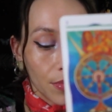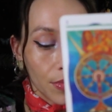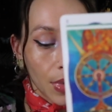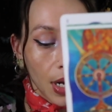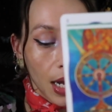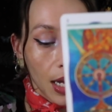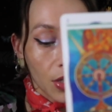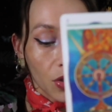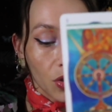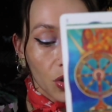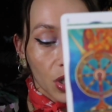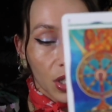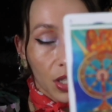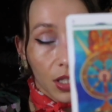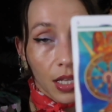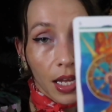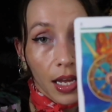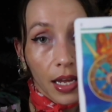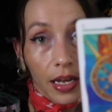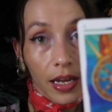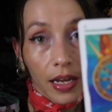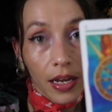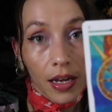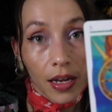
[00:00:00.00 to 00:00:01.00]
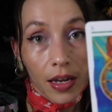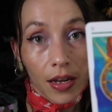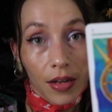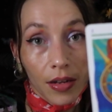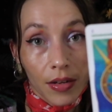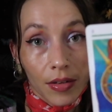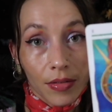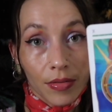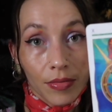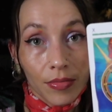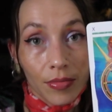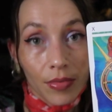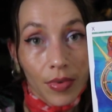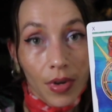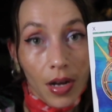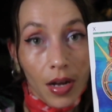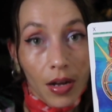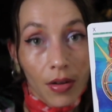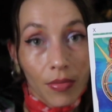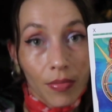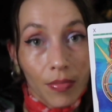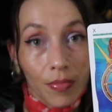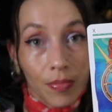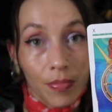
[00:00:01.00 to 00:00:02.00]
as just like a
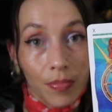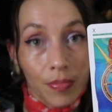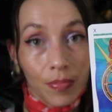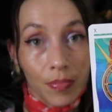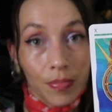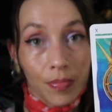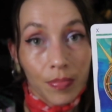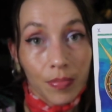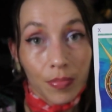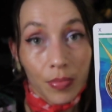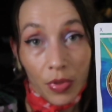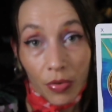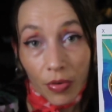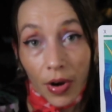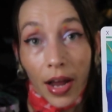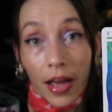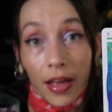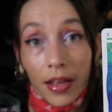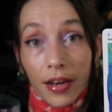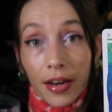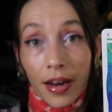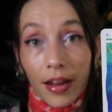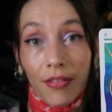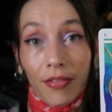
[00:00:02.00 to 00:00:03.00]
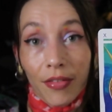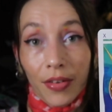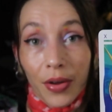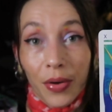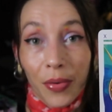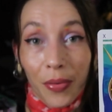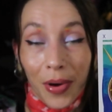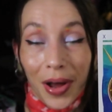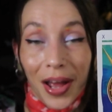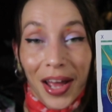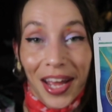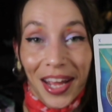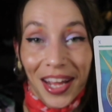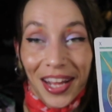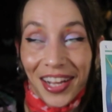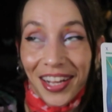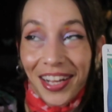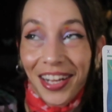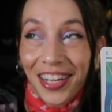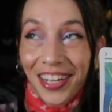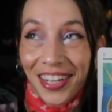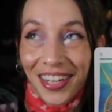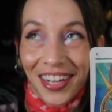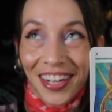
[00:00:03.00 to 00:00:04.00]
a threat in every
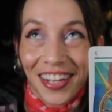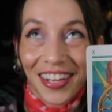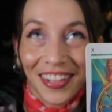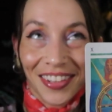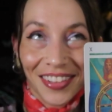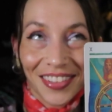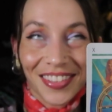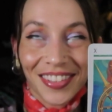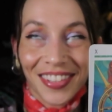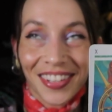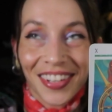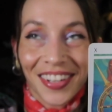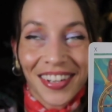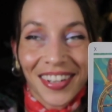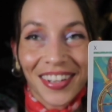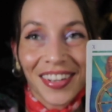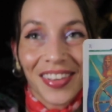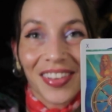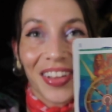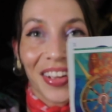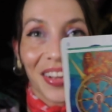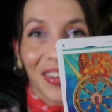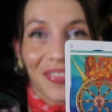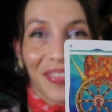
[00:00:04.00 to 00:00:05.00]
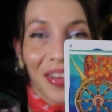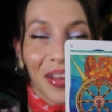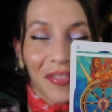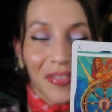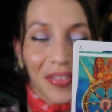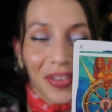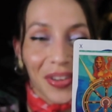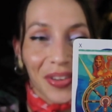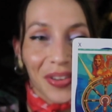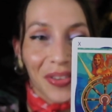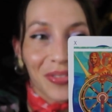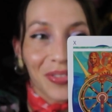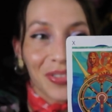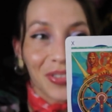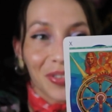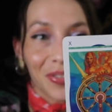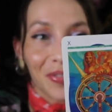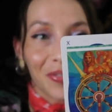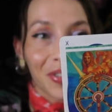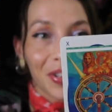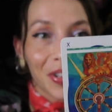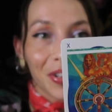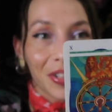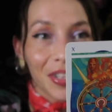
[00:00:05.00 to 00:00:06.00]
way. Like, maybe you do
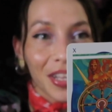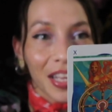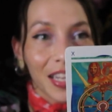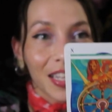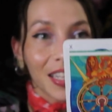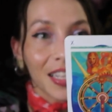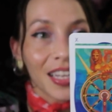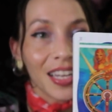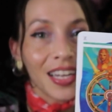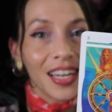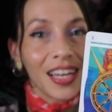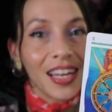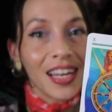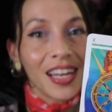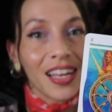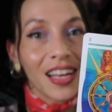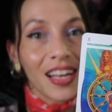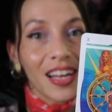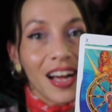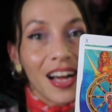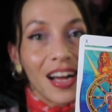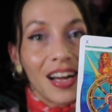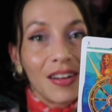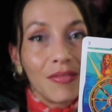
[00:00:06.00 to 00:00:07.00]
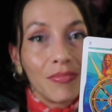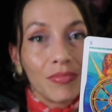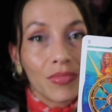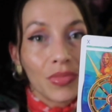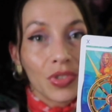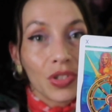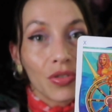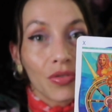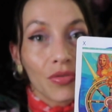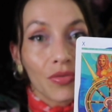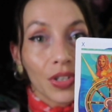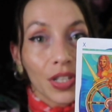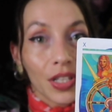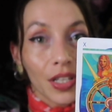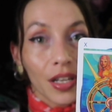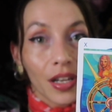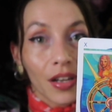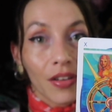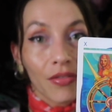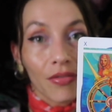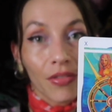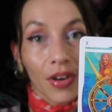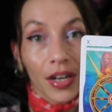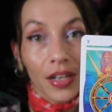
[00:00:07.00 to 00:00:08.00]
feel like um, you're
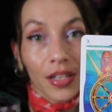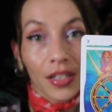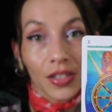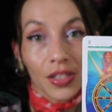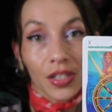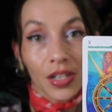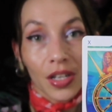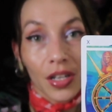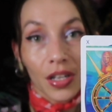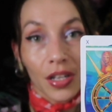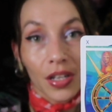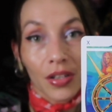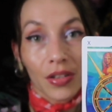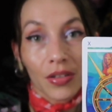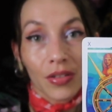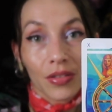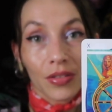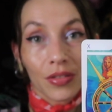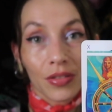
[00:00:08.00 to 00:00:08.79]
really ready to